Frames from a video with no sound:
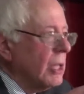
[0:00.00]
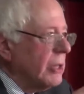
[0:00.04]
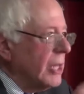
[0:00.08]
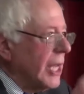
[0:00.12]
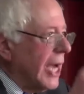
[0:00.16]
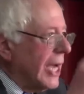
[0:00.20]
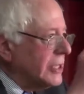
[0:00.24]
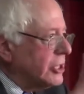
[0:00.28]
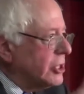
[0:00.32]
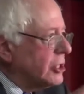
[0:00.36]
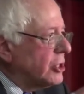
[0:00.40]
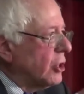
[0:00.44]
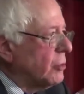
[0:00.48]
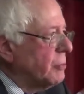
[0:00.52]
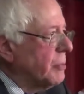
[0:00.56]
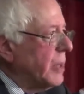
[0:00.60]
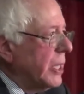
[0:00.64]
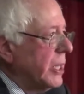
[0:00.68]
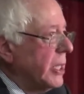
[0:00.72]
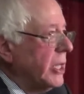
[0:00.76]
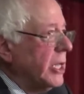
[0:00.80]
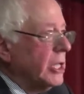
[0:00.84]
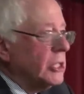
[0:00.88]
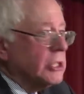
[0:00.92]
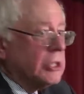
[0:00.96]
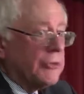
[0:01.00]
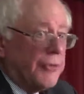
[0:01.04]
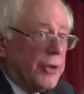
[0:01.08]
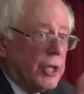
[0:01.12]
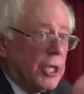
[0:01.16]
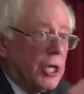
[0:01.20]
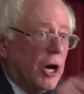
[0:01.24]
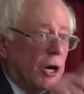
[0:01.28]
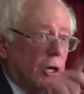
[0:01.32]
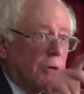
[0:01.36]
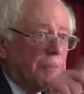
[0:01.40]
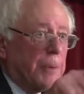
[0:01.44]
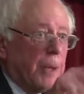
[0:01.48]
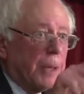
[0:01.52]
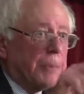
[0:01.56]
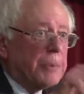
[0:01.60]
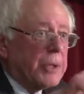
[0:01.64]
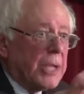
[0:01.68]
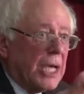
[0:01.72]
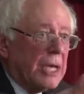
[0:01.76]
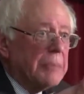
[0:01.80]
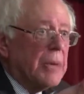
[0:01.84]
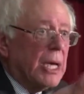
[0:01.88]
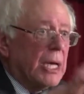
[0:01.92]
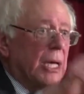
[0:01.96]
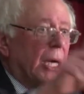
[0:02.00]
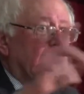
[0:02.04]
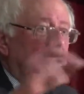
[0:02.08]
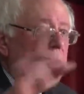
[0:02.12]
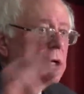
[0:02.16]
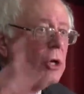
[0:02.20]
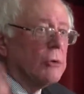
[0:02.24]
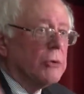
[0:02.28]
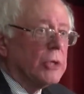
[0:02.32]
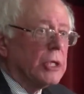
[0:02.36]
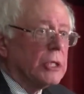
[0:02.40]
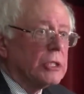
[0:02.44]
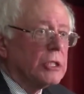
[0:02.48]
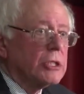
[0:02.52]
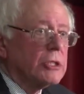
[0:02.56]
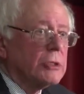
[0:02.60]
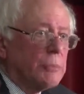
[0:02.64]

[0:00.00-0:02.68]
Not so many years for the young people. They may not know this.